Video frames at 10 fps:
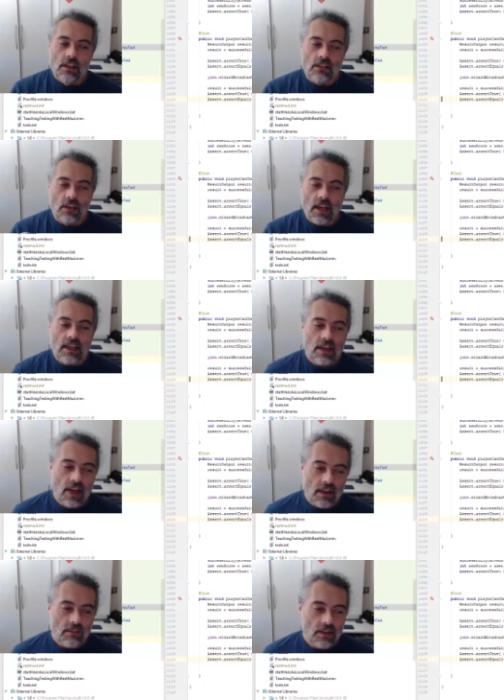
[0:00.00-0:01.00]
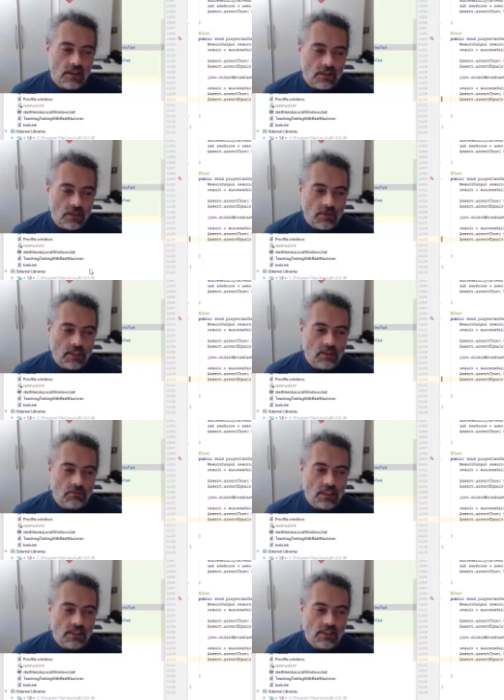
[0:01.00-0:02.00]
So I have some
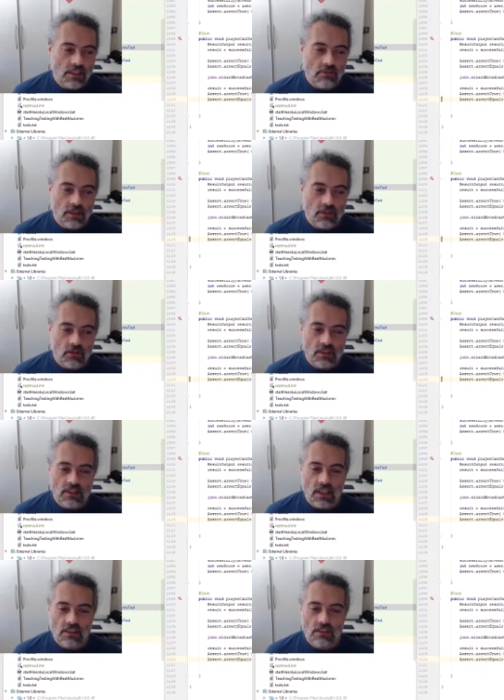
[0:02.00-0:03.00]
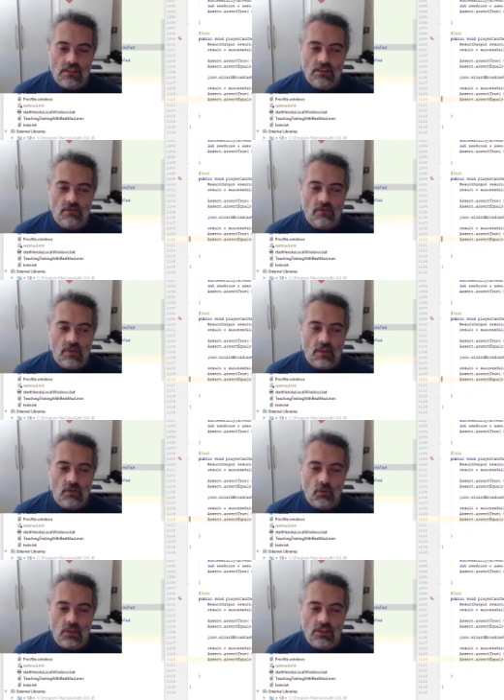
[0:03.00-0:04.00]
intermittency in my unit tests,
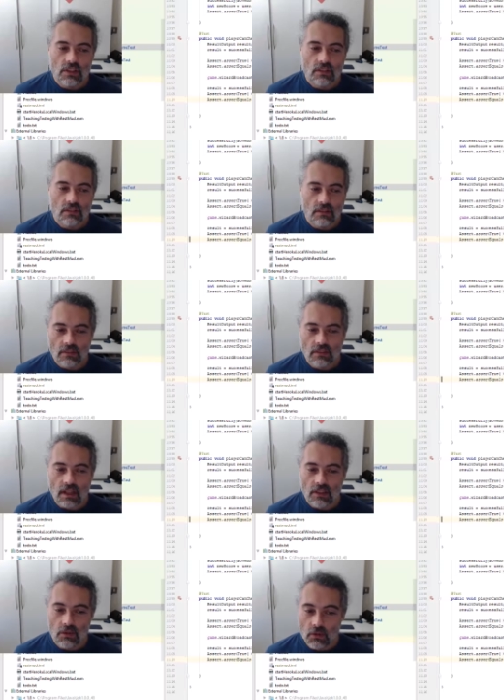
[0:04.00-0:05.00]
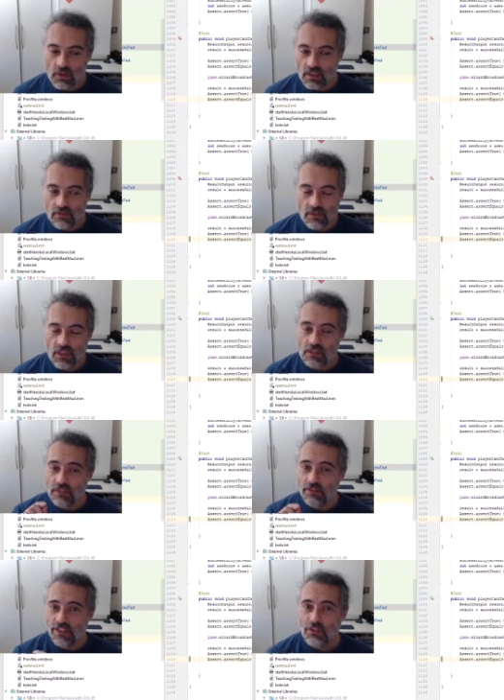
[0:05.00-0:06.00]
which I do need to fix.
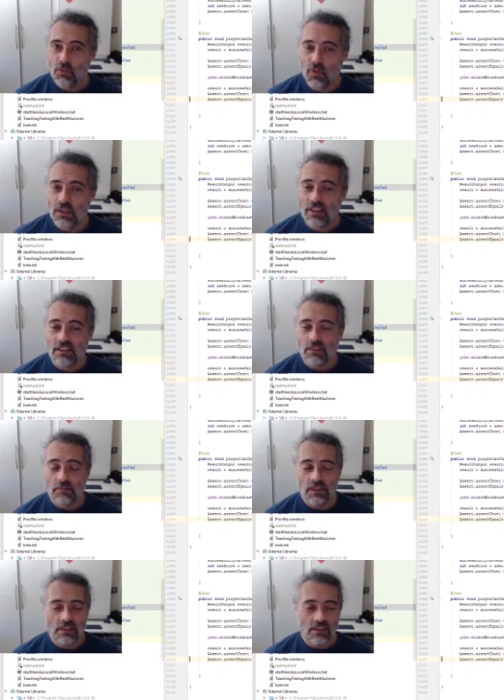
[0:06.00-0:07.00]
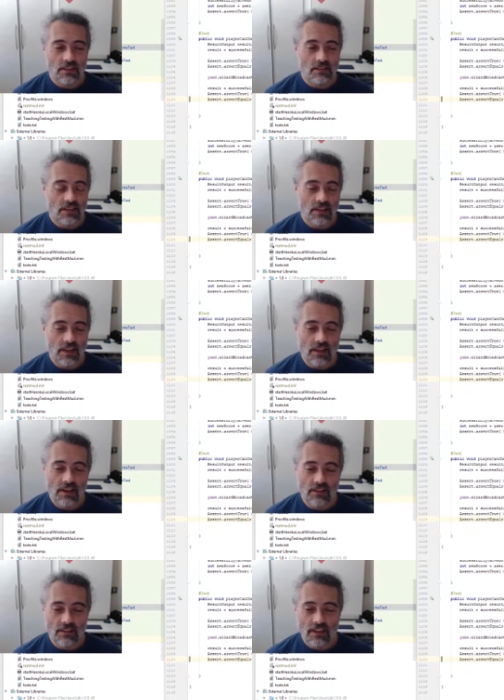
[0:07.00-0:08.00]
I fixed one intermittency uh,
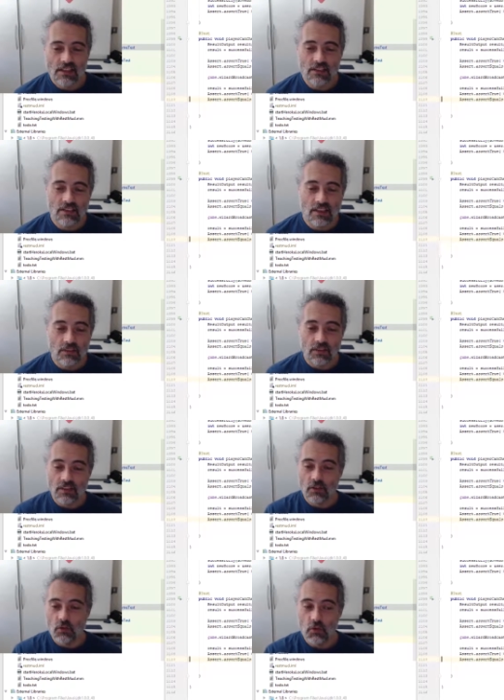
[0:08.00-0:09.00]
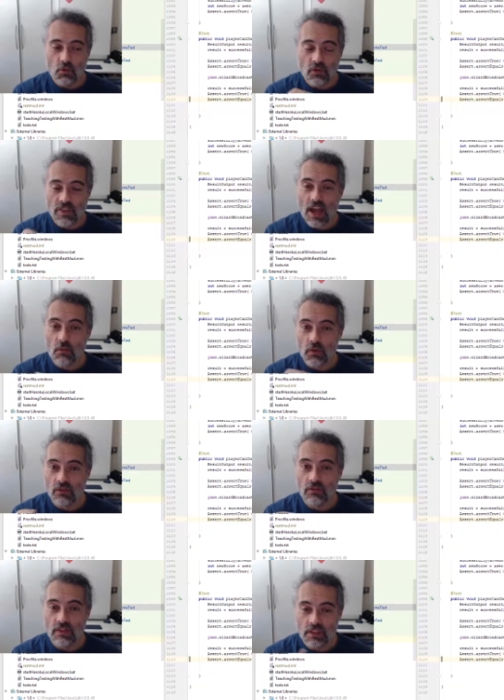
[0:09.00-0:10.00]
error yesterday. I'm going to ignore that
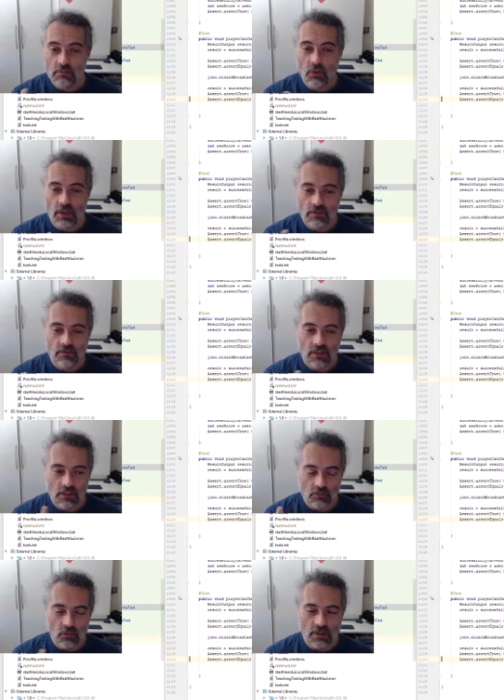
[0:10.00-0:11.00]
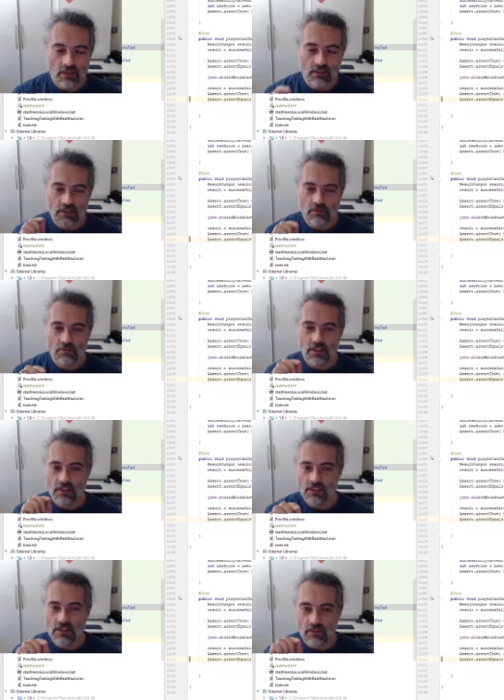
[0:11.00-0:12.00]
one for this point, for this moment, simply
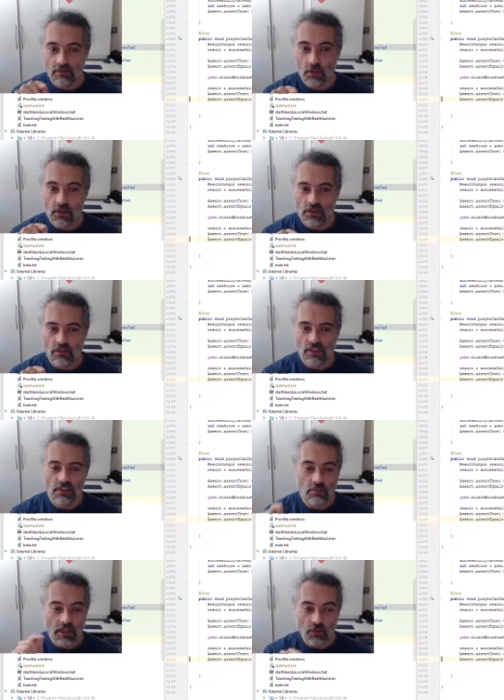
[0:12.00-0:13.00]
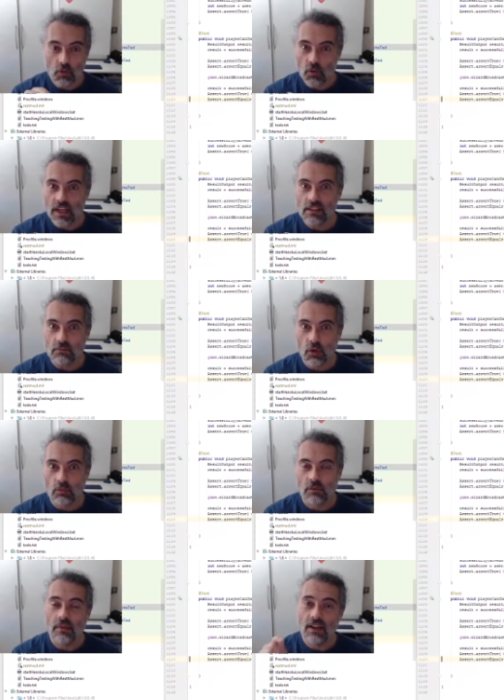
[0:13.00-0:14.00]
because I'm focused on this, but I know that's a problem.